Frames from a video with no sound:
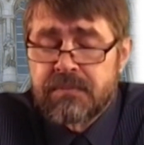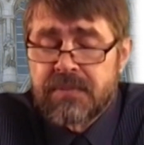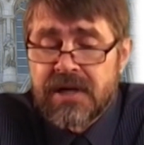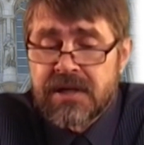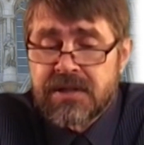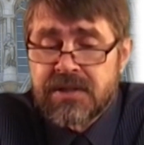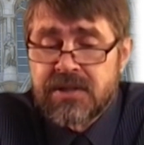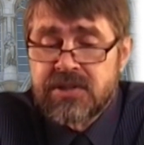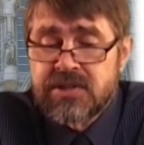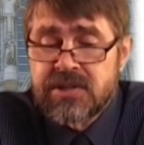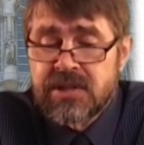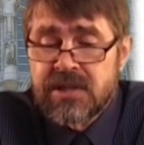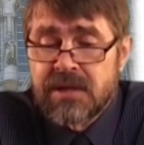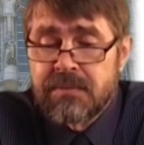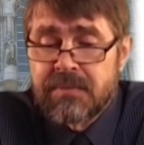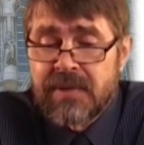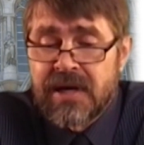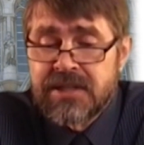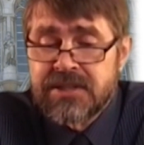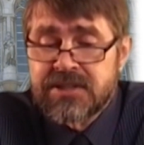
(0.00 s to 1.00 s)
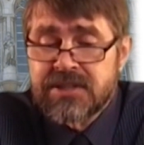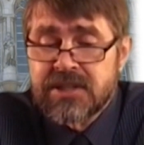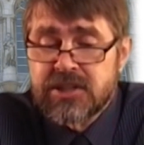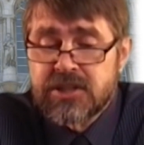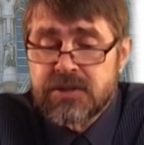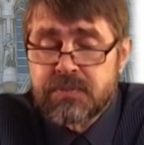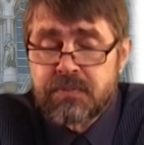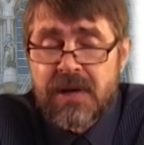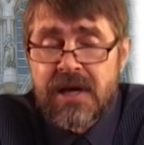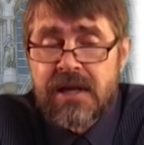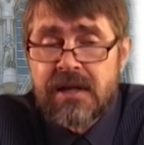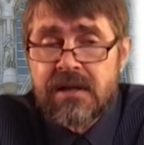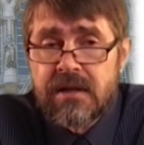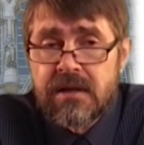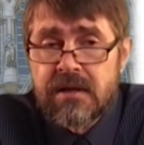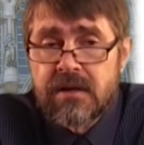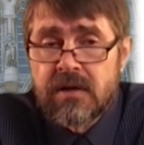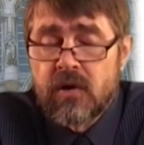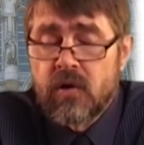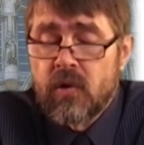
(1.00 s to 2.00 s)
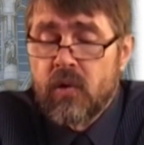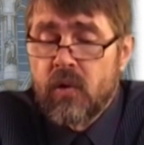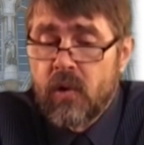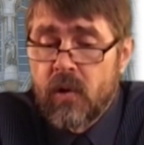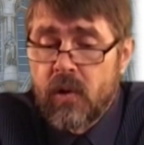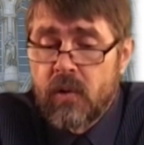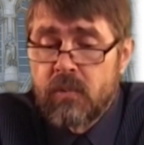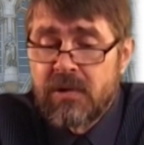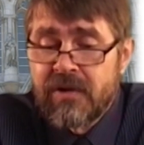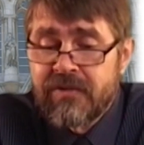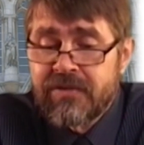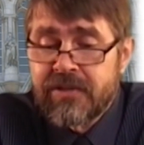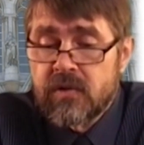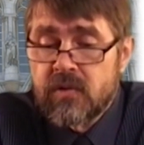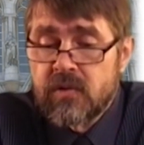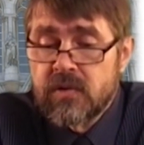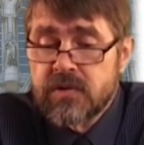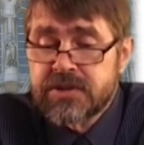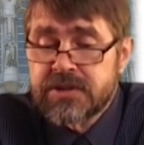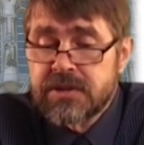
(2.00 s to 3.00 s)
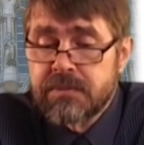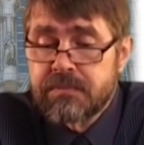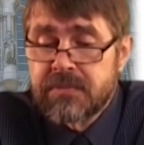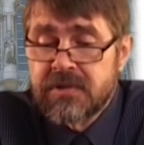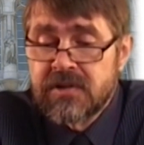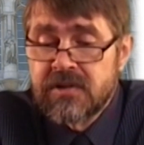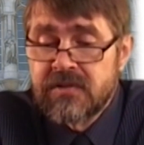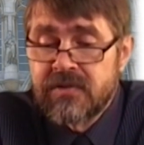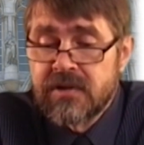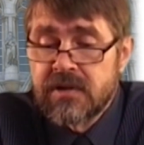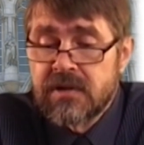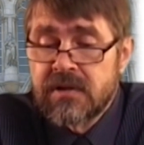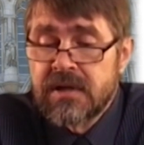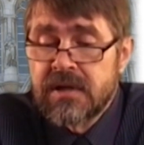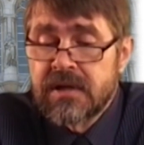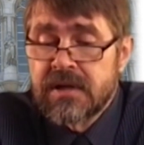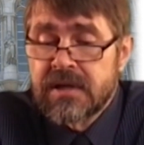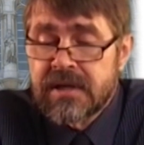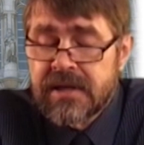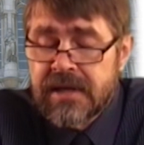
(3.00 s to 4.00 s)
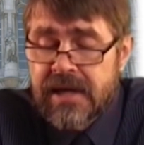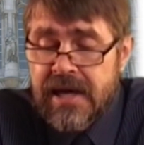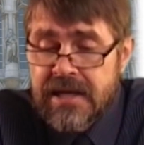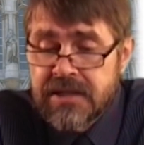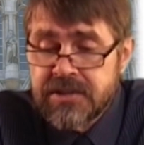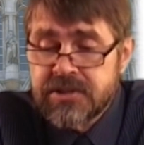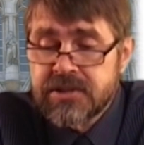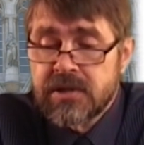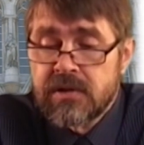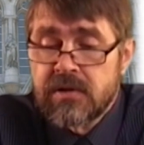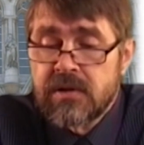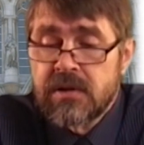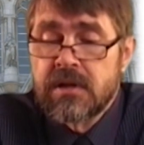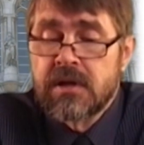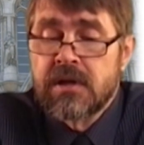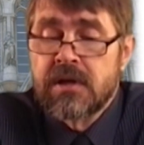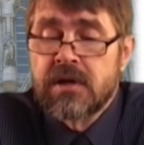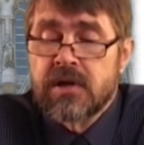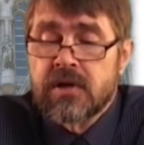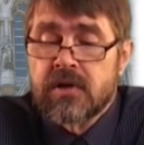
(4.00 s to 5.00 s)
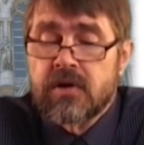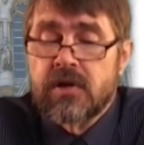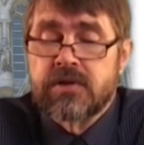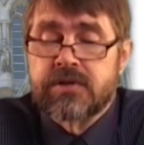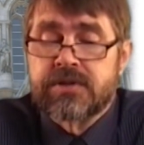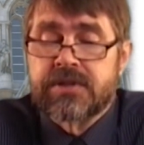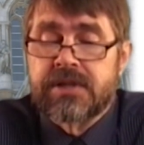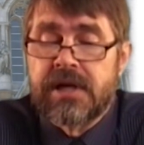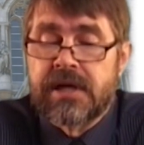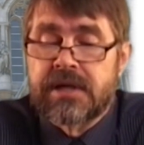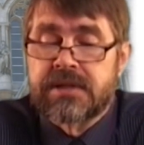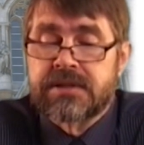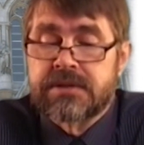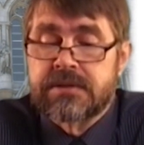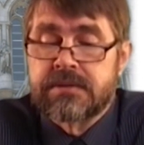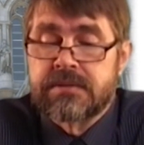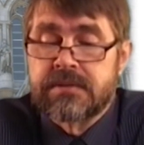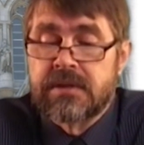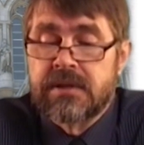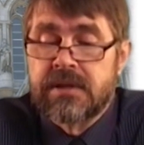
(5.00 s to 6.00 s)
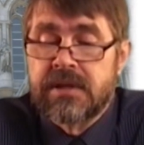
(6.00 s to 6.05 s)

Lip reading: practitioner may suspend or, with the court's approval, cancel contracts,